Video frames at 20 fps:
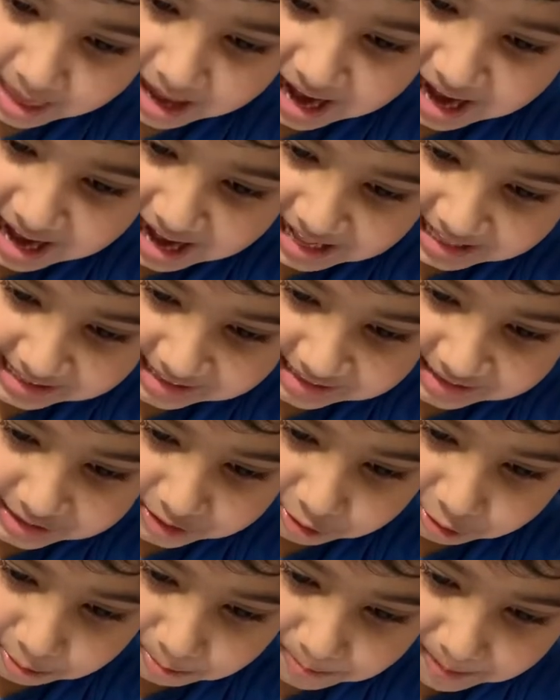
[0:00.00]
And this
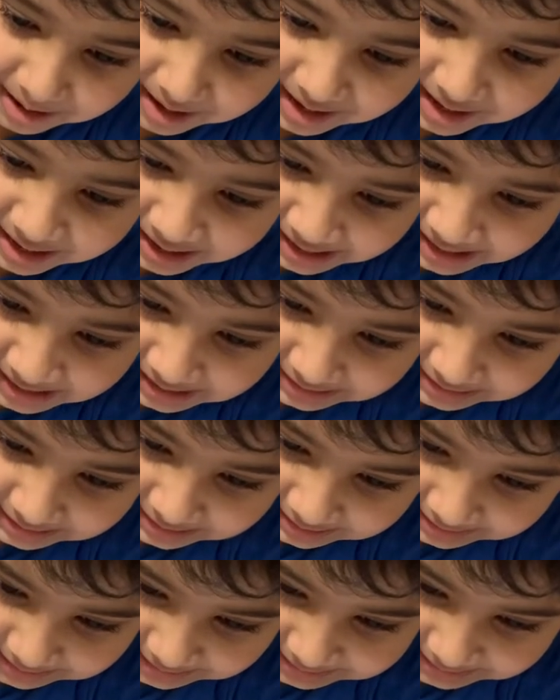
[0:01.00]
will be
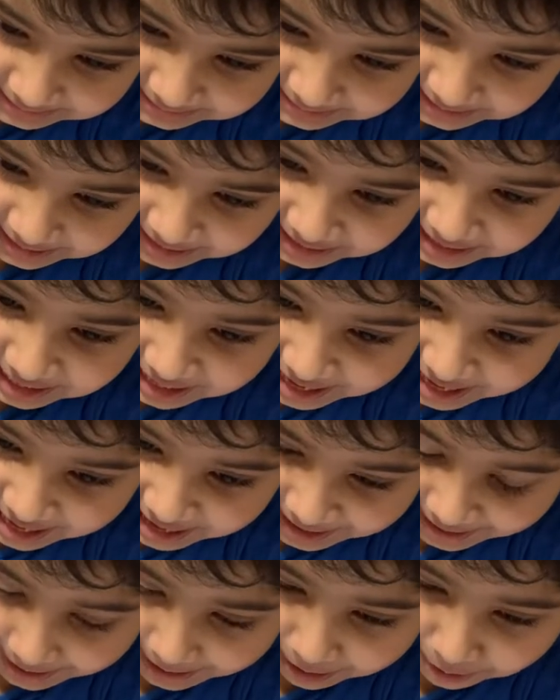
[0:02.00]
60.
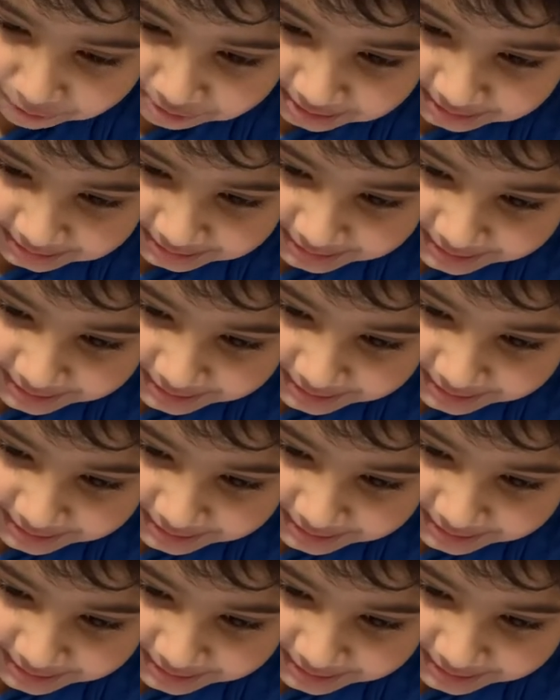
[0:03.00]
Now let's